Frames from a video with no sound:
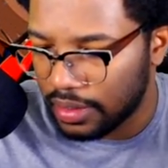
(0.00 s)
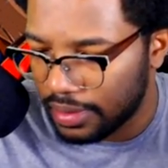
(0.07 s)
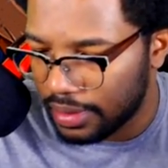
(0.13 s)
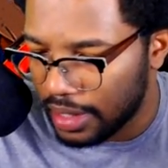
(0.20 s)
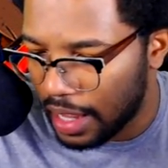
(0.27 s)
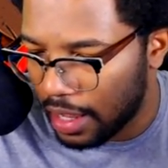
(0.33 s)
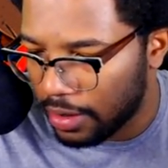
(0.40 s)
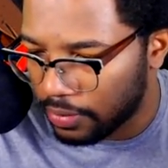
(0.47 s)
mean,
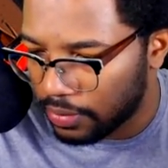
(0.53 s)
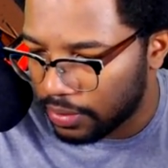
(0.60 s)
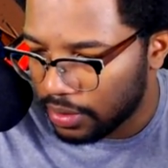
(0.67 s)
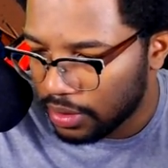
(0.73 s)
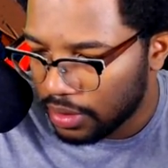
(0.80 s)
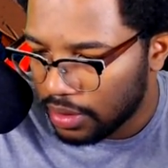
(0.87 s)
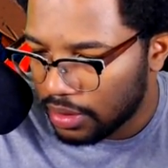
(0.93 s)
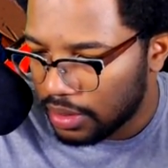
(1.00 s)
now,
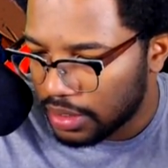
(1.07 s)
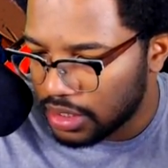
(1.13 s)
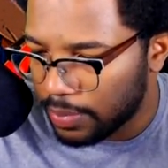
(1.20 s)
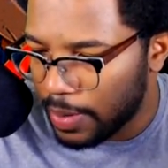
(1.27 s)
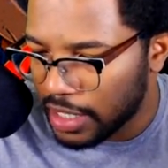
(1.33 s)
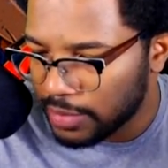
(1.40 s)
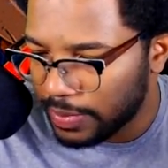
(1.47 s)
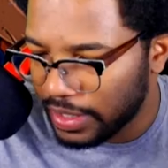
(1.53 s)
is there a
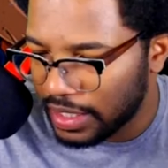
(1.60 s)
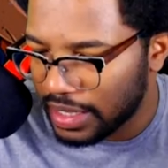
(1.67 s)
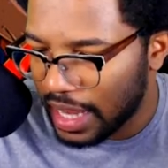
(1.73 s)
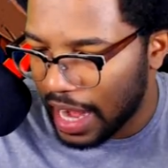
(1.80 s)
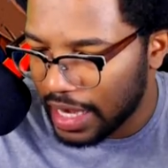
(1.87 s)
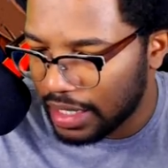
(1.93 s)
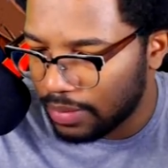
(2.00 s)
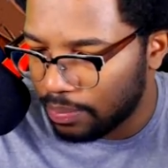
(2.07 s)
possibility that
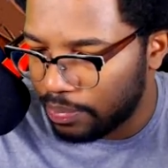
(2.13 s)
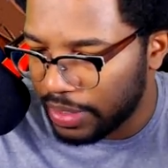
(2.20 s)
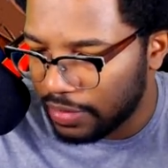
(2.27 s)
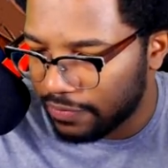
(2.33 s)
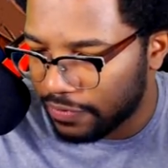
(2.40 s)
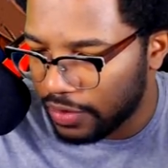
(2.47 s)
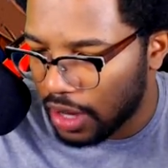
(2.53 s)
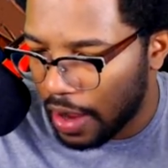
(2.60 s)
I can beat?
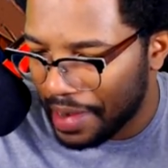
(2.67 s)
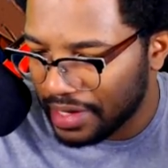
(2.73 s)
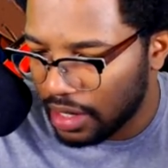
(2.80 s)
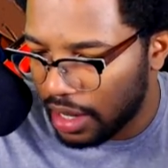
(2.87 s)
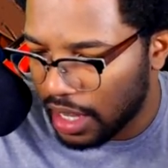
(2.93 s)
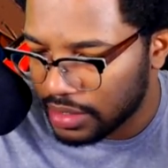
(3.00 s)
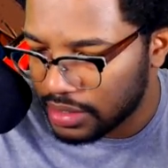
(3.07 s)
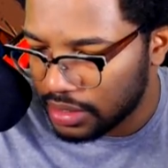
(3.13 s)
Free? Oh, I
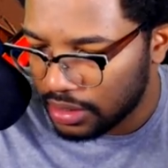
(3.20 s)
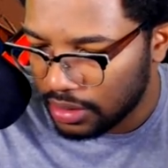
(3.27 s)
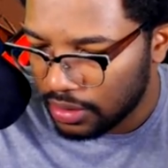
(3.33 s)
lost.